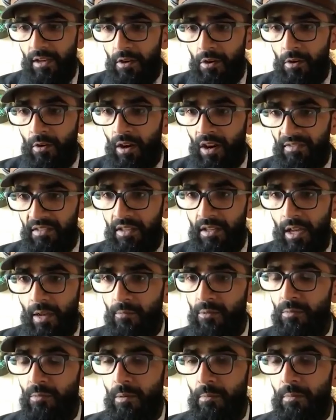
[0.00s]
know
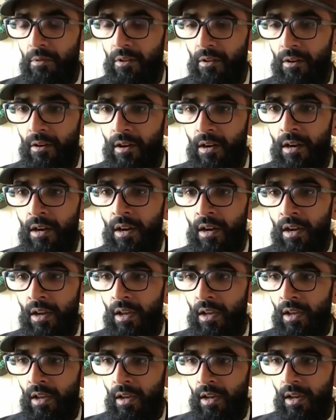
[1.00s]
oftentimes people are
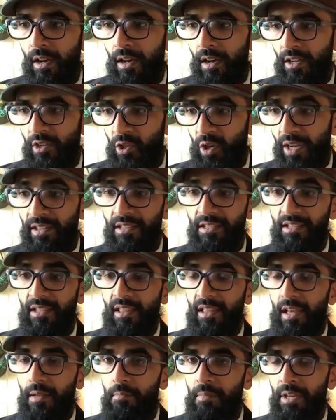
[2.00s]
trying to
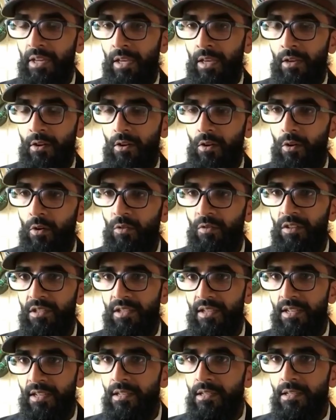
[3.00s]
send that money
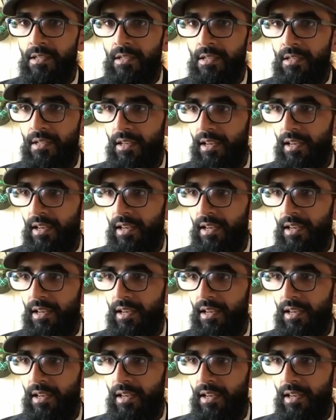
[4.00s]
overseas.